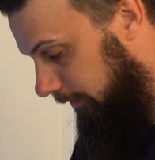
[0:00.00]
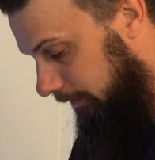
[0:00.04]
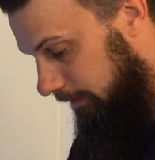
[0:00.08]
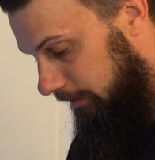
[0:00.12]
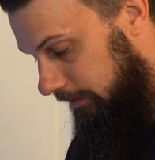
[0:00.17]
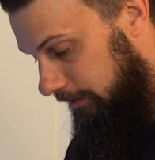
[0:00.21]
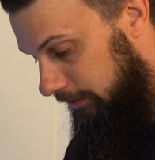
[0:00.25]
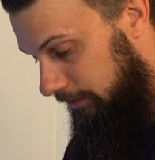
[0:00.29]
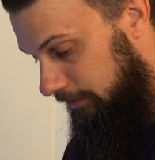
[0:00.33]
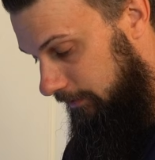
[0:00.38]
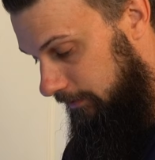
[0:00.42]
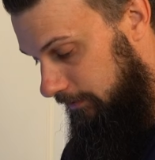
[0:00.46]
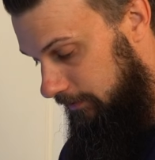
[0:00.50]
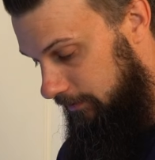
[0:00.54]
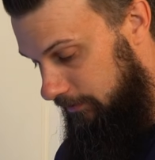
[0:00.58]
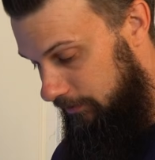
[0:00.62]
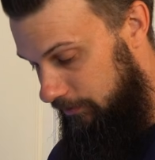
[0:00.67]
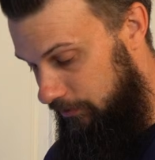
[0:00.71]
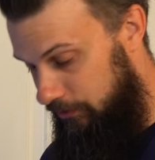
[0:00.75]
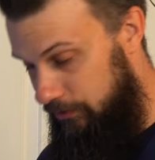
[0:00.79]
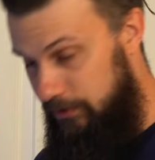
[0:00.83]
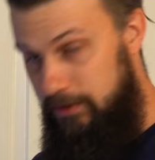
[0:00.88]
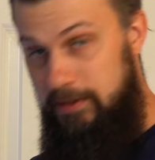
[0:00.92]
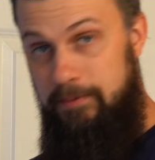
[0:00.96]
And
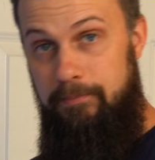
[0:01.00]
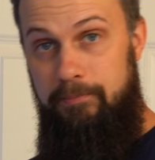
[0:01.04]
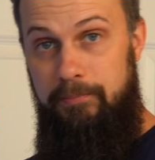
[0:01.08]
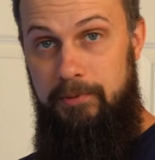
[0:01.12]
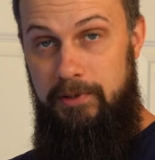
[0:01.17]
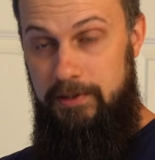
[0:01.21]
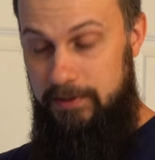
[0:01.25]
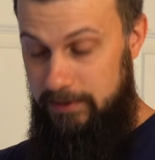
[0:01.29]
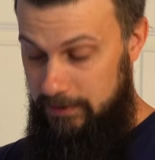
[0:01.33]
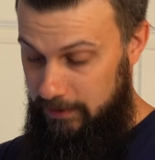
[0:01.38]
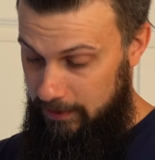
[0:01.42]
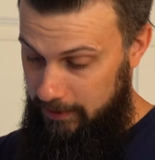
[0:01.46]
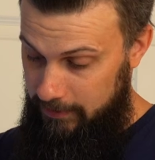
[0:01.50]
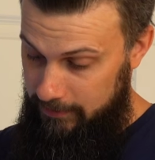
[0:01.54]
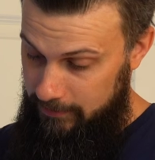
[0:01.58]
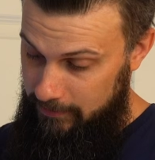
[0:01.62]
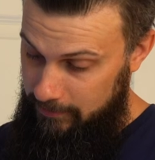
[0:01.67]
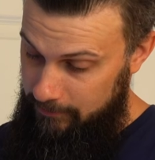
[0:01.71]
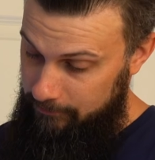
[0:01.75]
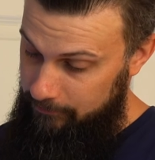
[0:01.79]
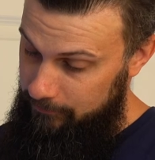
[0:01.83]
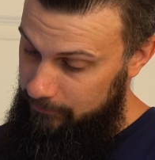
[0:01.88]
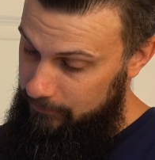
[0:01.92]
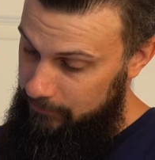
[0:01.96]
you simply slide
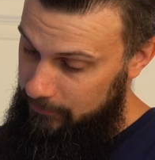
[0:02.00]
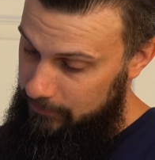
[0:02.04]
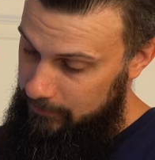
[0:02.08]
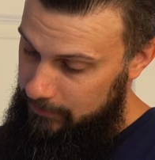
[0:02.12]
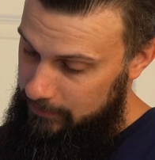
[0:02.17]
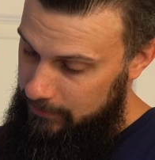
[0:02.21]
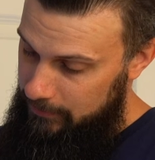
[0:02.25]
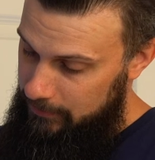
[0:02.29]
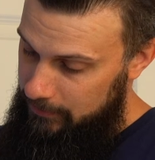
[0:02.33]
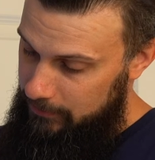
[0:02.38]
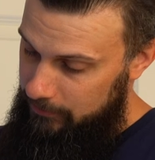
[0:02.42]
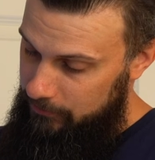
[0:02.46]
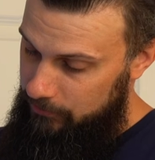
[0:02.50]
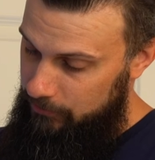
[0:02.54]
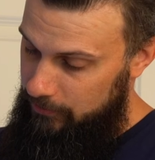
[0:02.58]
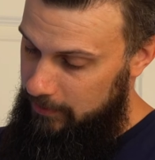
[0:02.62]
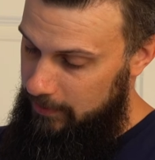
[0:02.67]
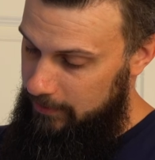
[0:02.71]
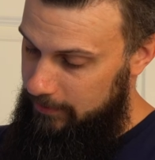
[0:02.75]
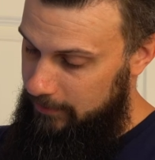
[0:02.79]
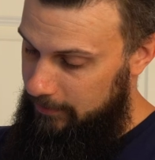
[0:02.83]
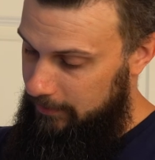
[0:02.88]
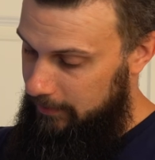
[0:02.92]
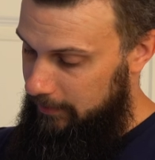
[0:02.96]
them
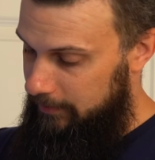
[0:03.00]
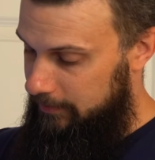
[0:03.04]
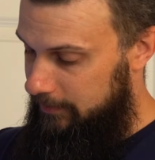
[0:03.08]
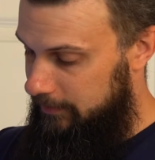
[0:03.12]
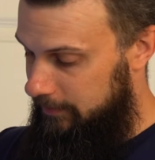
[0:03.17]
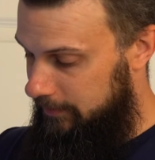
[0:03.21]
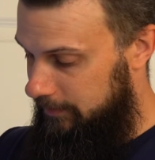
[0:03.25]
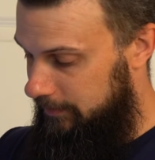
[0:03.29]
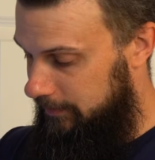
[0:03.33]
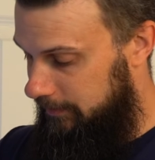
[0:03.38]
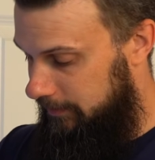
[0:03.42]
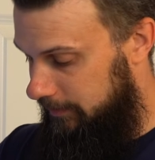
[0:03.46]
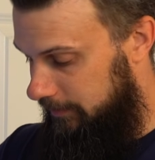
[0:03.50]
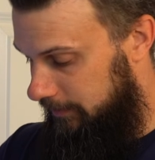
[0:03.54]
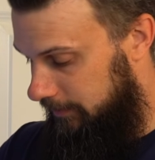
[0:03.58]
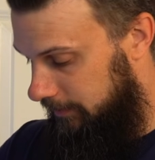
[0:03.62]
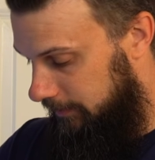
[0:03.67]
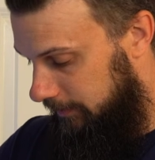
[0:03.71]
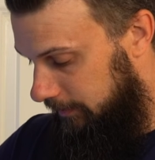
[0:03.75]
together like this.